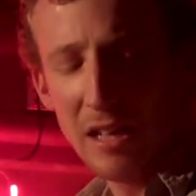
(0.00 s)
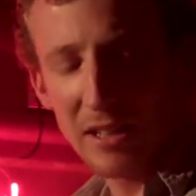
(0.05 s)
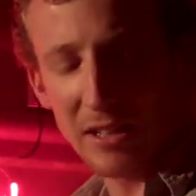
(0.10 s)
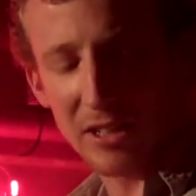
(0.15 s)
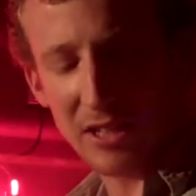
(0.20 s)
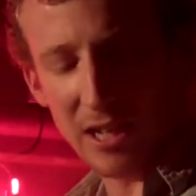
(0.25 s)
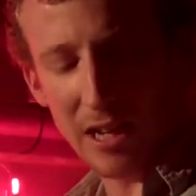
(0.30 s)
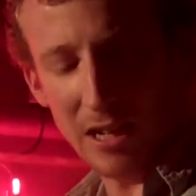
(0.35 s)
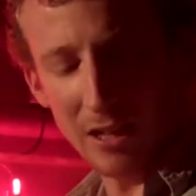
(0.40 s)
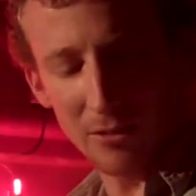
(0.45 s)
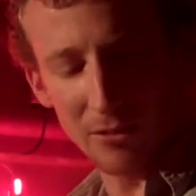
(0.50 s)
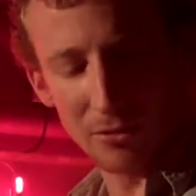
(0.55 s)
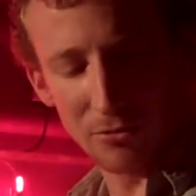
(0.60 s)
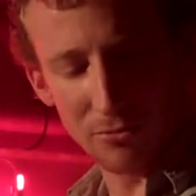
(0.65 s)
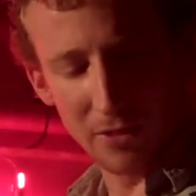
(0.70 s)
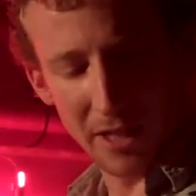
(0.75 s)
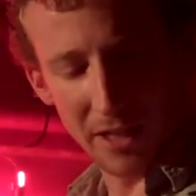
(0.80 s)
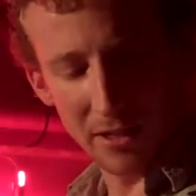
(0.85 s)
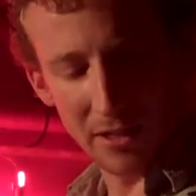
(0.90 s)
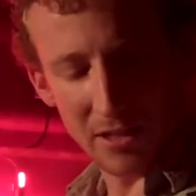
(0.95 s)
The sound
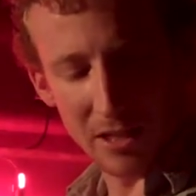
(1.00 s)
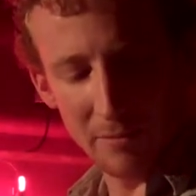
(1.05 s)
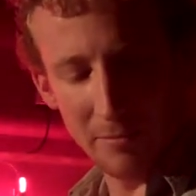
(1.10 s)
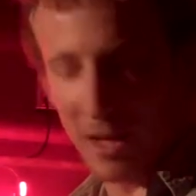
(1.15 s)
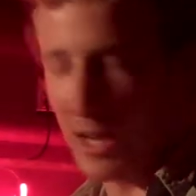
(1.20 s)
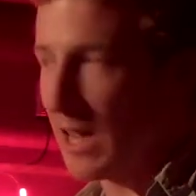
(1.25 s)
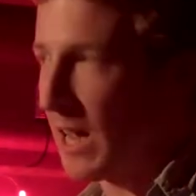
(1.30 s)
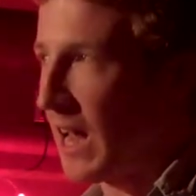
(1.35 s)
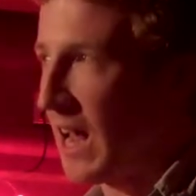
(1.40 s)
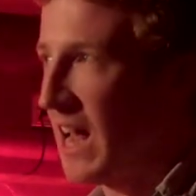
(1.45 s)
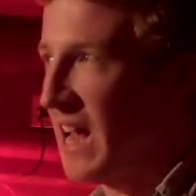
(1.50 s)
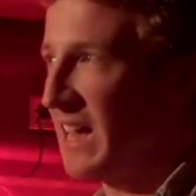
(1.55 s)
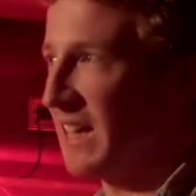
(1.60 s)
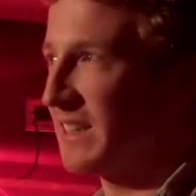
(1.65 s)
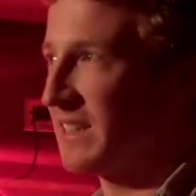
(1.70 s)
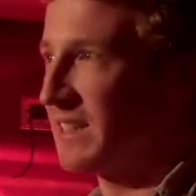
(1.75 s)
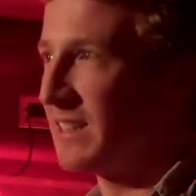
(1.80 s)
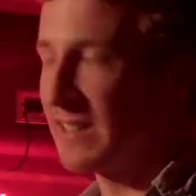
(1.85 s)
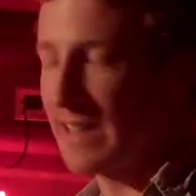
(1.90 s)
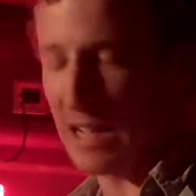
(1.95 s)
rings in my
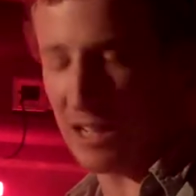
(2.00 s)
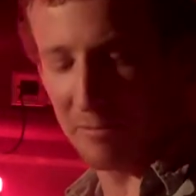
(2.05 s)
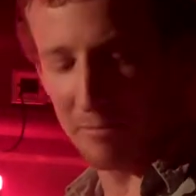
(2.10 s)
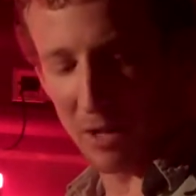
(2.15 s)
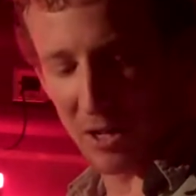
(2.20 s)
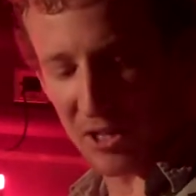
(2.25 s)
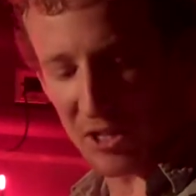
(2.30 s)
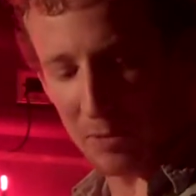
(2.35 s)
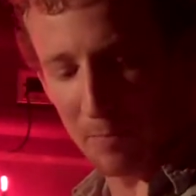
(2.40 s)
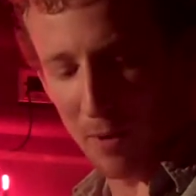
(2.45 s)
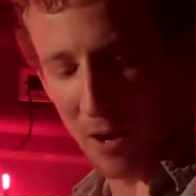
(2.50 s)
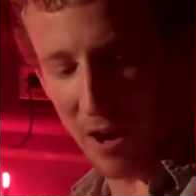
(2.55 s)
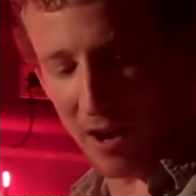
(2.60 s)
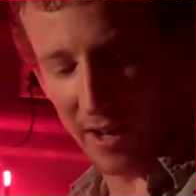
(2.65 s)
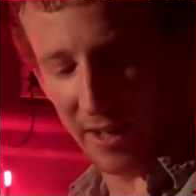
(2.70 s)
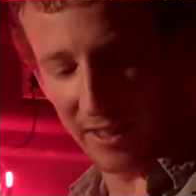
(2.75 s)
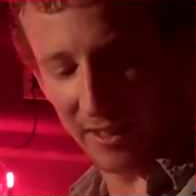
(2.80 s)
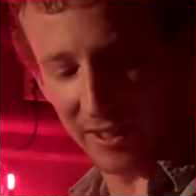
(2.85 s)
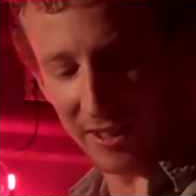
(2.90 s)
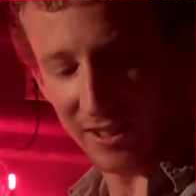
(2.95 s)
head and down my
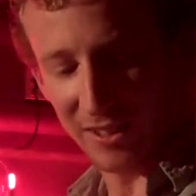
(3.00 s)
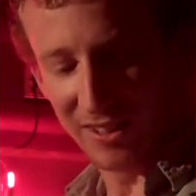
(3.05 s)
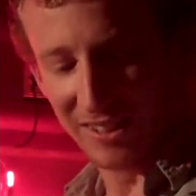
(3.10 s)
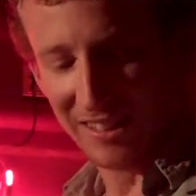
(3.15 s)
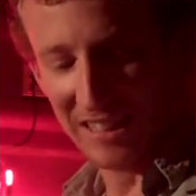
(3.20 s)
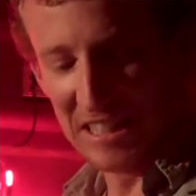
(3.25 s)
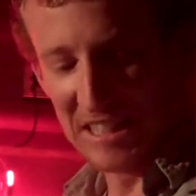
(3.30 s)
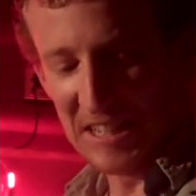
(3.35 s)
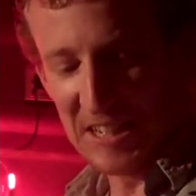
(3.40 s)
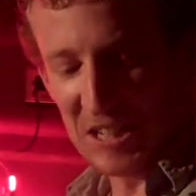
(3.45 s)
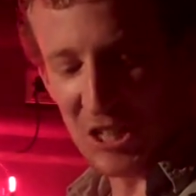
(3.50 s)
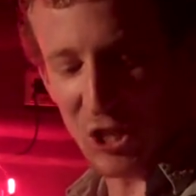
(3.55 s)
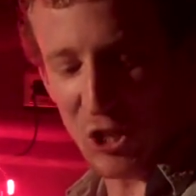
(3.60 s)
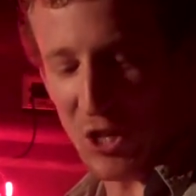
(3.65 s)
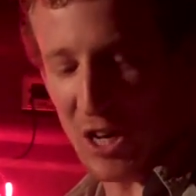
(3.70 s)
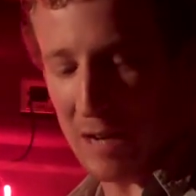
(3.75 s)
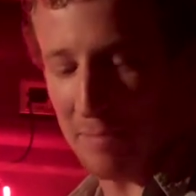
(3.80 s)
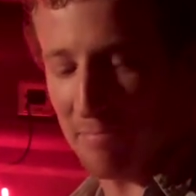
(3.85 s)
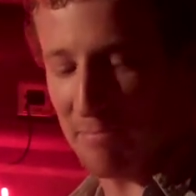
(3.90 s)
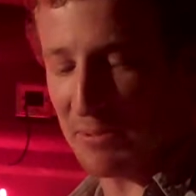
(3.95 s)
spine. It
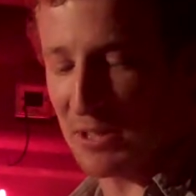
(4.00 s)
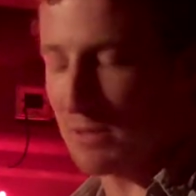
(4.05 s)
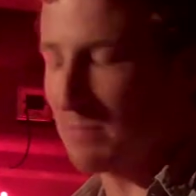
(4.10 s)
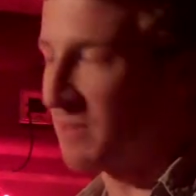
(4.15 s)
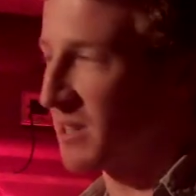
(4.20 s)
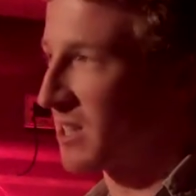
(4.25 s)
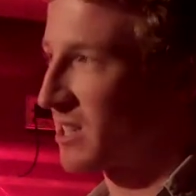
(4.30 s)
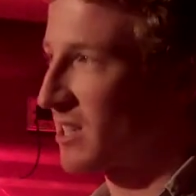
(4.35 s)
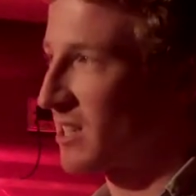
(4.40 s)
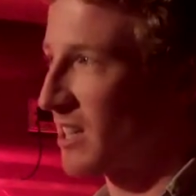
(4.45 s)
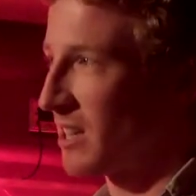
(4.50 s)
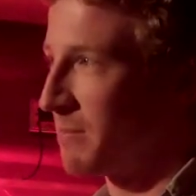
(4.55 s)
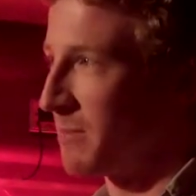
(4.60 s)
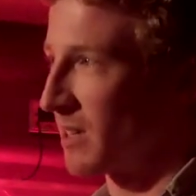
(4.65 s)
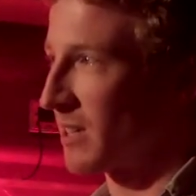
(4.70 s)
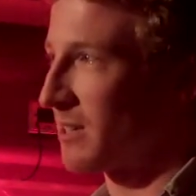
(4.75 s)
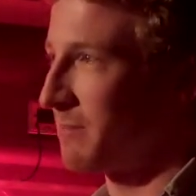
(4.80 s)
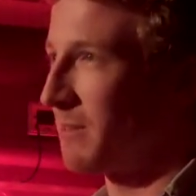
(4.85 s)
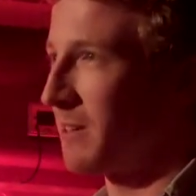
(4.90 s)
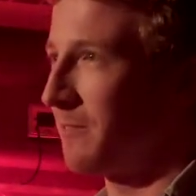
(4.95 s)
cramps my
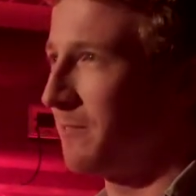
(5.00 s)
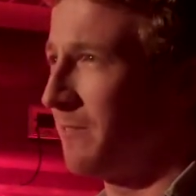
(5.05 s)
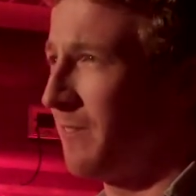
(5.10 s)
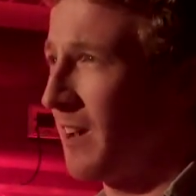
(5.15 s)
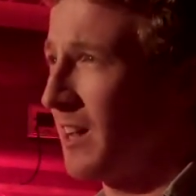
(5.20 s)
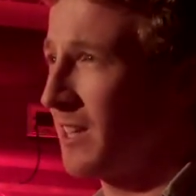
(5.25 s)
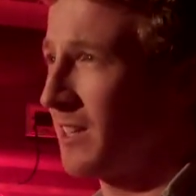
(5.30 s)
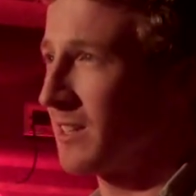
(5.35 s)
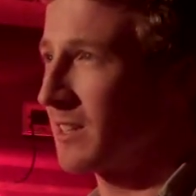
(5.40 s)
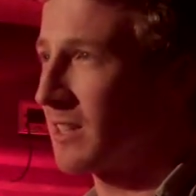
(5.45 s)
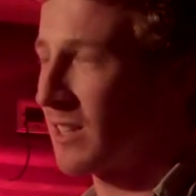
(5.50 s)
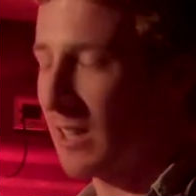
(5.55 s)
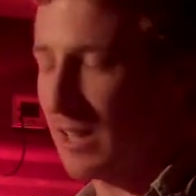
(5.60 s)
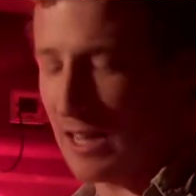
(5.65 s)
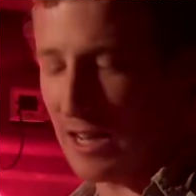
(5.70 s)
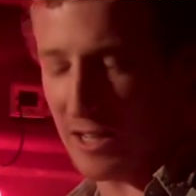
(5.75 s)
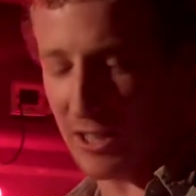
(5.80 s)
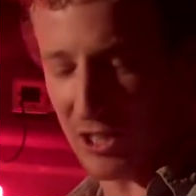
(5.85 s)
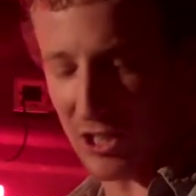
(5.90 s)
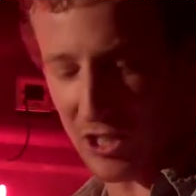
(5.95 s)
stomach and my veins
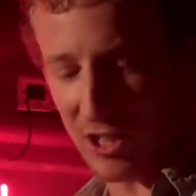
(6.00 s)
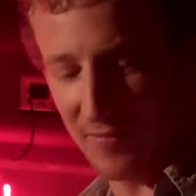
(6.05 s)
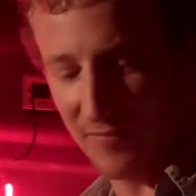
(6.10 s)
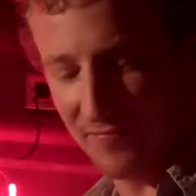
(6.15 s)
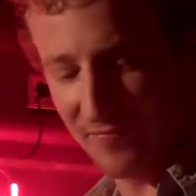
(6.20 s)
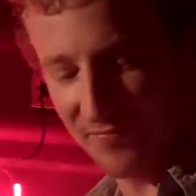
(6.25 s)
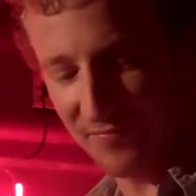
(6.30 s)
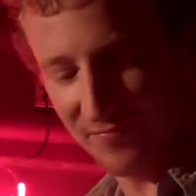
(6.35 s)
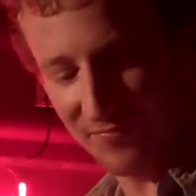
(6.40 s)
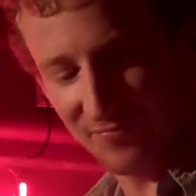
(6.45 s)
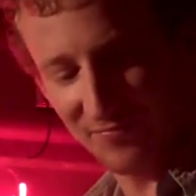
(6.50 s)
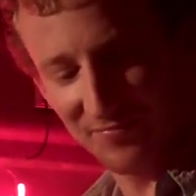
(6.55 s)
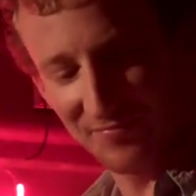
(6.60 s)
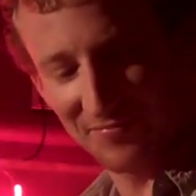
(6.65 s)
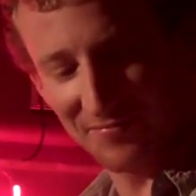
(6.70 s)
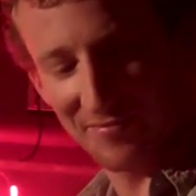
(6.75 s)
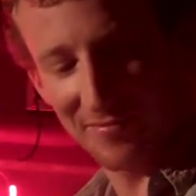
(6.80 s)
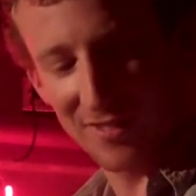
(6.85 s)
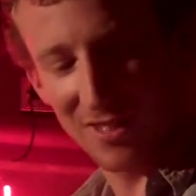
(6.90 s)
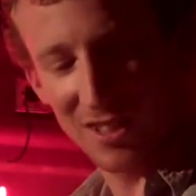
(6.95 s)
clench.
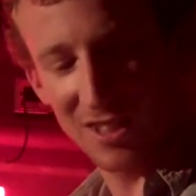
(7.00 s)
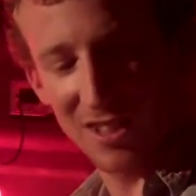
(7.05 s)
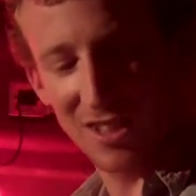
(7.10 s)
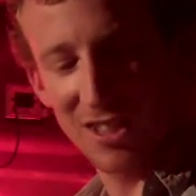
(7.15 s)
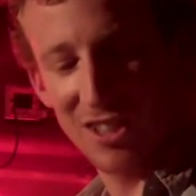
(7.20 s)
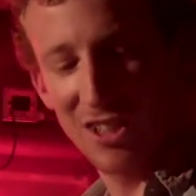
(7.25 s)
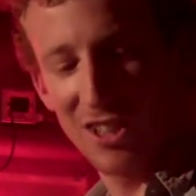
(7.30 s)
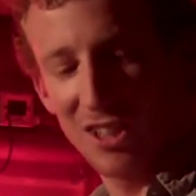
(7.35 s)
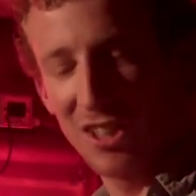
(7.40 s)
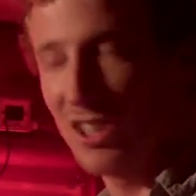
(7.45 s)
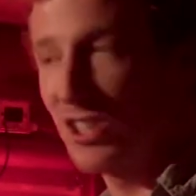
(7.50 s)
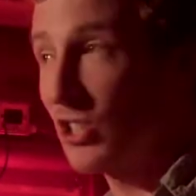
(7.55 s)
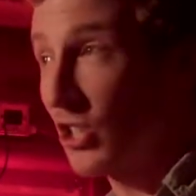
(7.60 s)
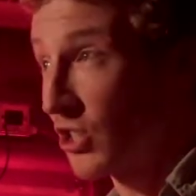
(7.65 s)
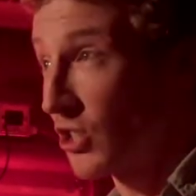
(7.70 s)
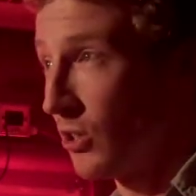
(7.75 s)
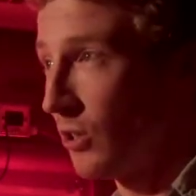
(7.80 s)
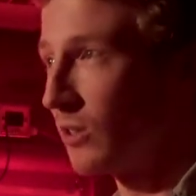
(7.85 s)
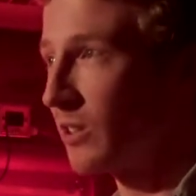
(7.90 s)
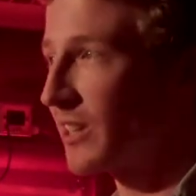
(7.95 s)

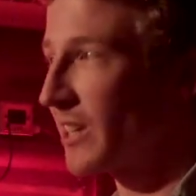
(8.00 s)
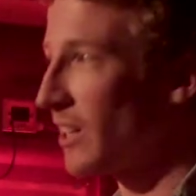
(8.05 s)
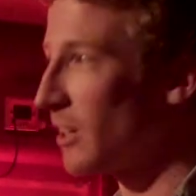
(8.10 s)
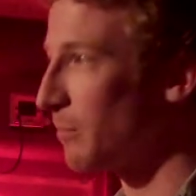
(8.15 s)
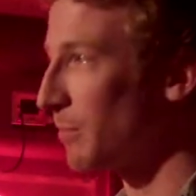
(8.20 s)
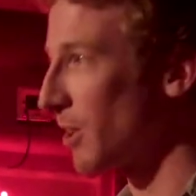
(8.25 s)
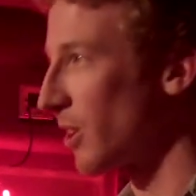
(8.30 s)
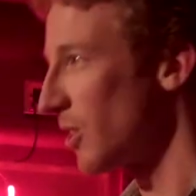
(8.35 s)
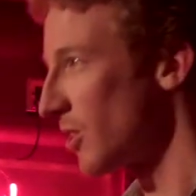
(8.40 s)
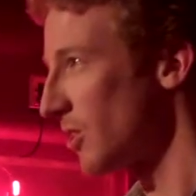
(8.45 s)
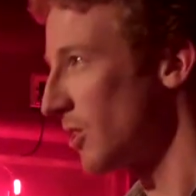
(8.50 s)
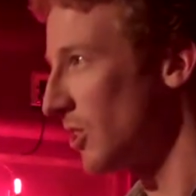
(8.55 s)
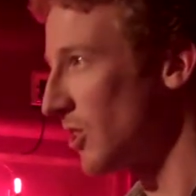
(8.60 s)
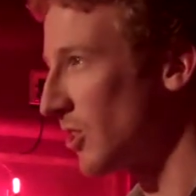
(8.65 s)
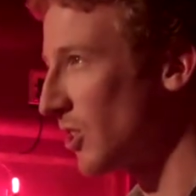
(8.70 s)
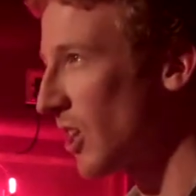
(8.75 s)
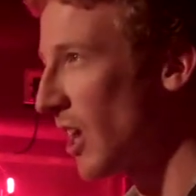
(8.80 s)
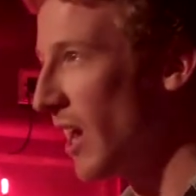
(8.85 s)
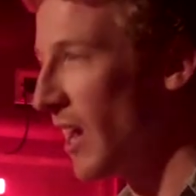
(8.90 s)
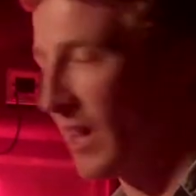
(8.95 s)
She's calling out because she's
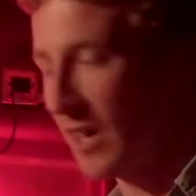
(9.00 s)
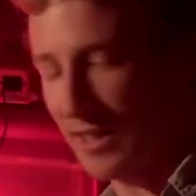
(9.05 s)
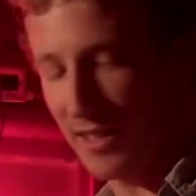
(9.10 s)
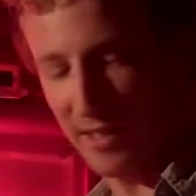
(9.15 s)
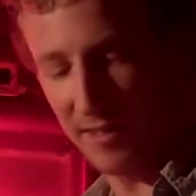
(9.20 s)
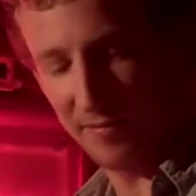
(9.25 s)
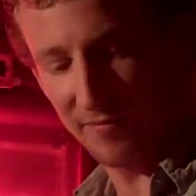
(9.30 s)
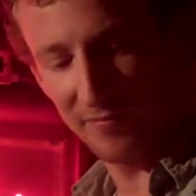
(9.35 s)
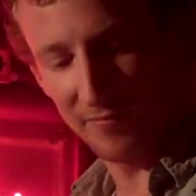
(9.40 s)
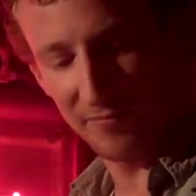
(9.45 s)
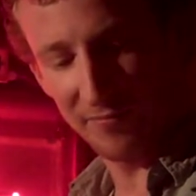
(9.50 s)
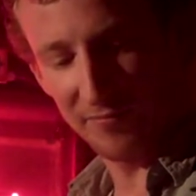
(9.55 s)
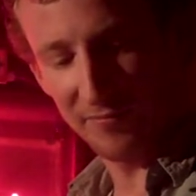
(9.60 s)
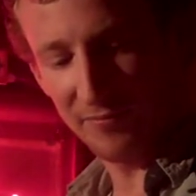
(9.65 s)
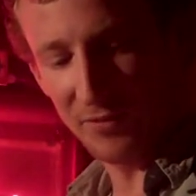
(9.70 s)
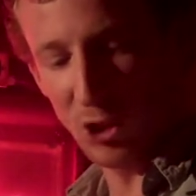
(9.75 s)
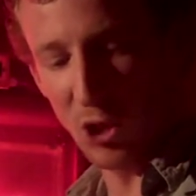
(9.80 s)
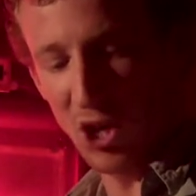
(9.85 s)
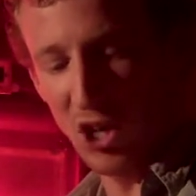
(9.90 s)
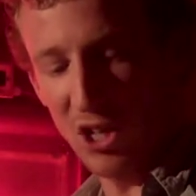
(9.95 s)
scared
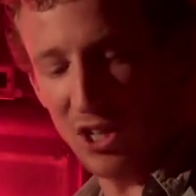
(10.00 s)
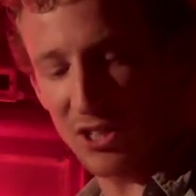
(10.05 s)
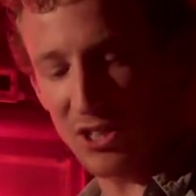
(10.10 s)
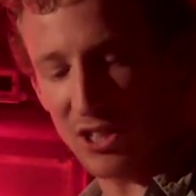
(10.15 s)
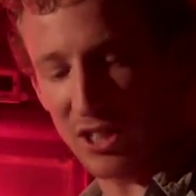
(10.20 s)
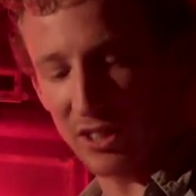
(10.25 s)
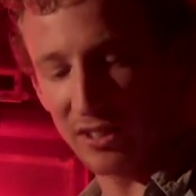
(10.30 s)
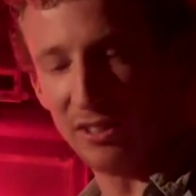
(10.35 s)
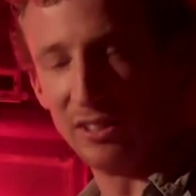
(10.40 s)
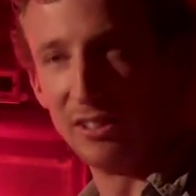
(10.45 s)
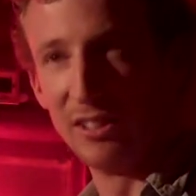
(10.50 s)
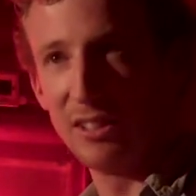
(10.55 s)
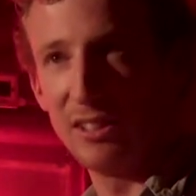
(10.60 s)
or hurting.